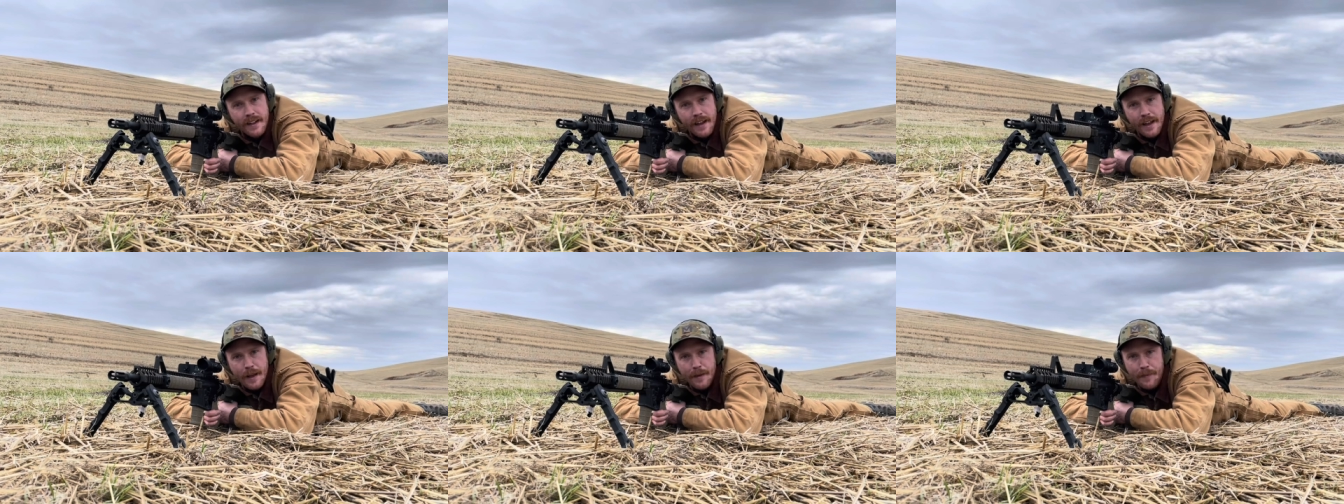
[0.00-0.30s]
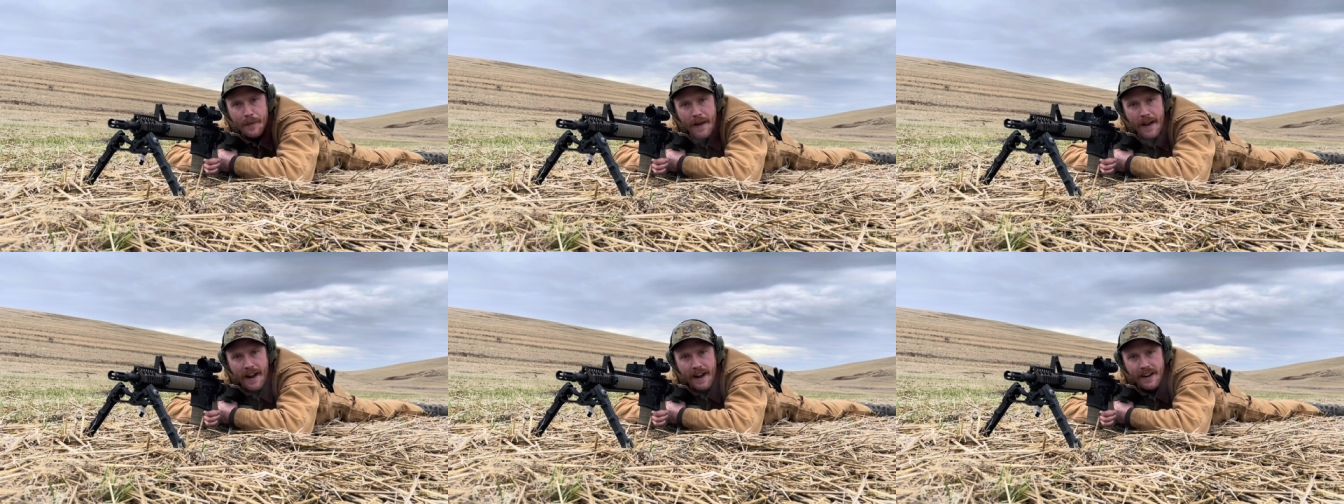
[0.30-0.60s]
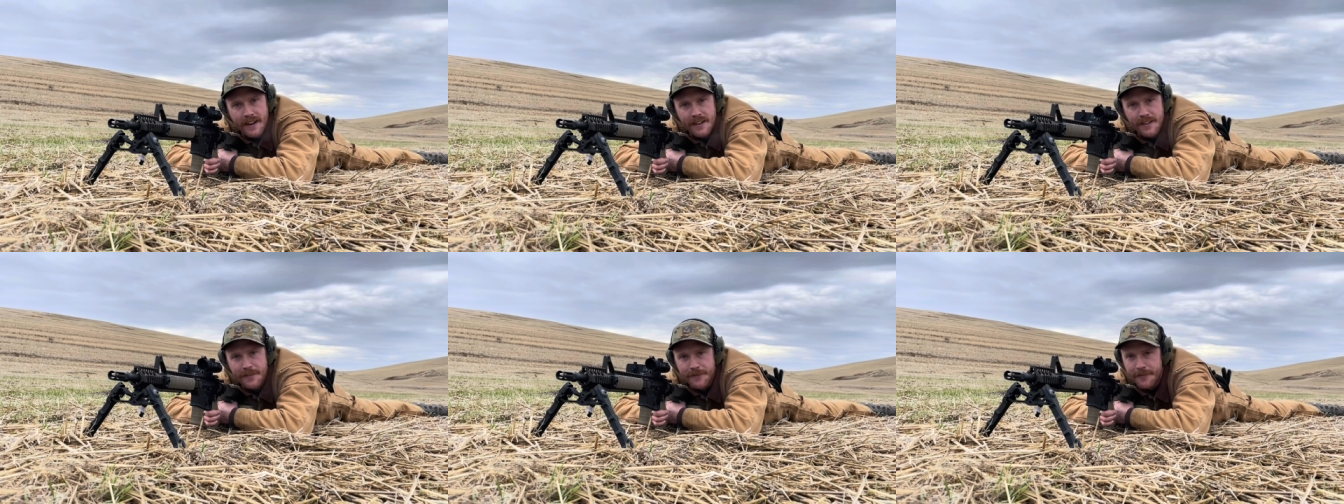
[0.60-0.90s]
Impact.
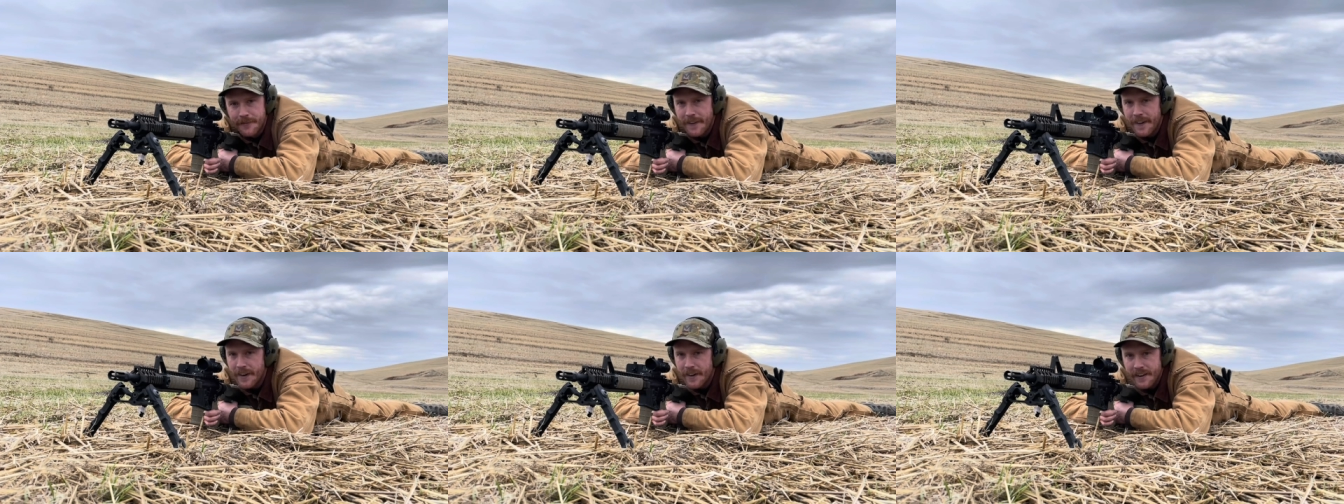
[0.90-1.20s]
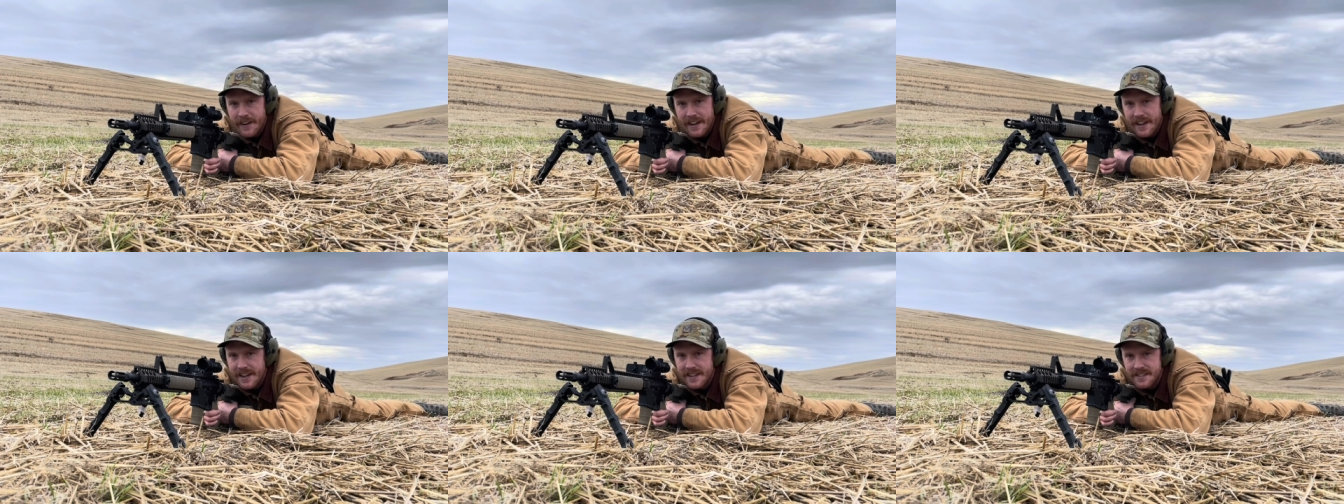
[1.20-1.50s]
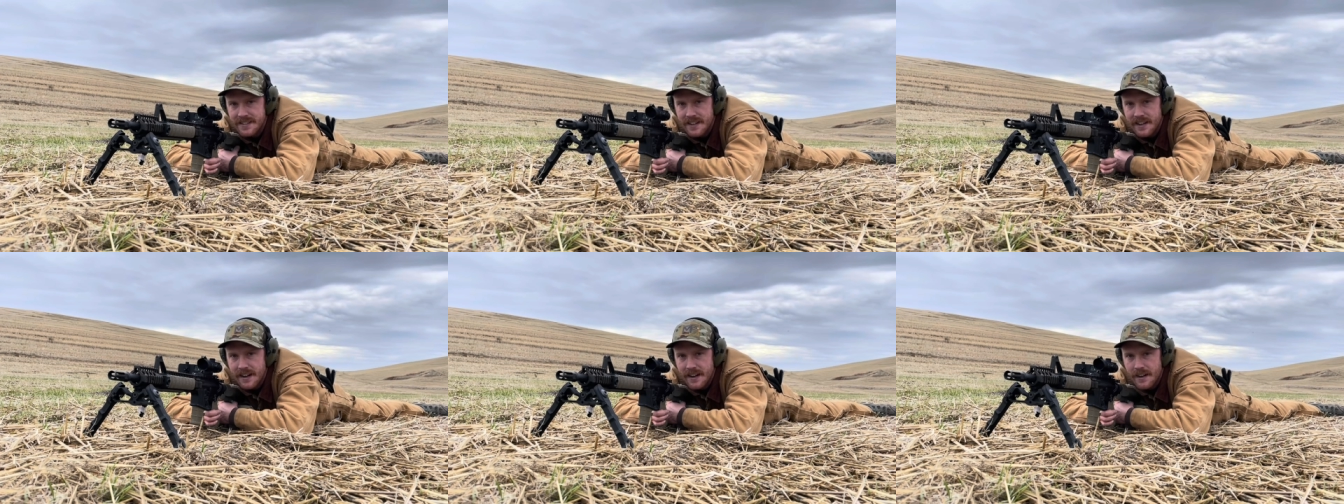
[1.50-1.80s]
Very
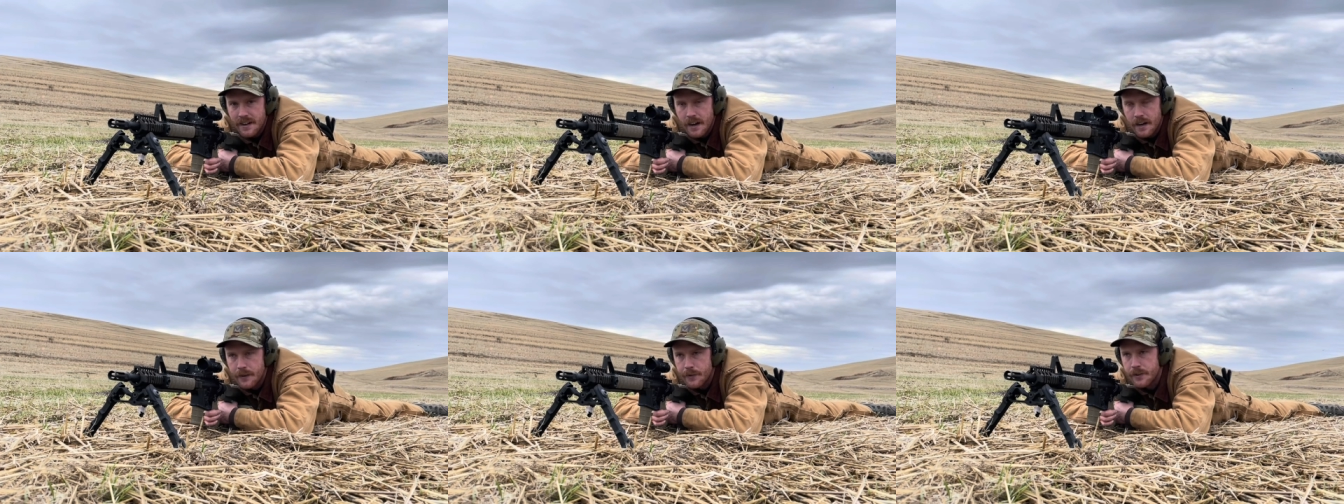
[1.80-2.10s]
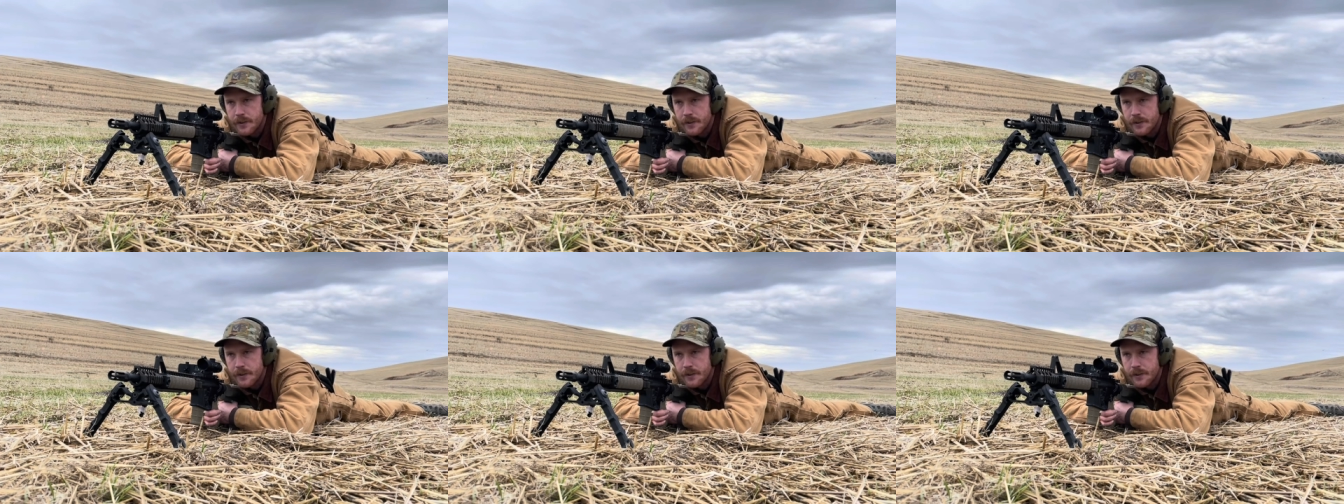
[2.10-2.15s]
easy on a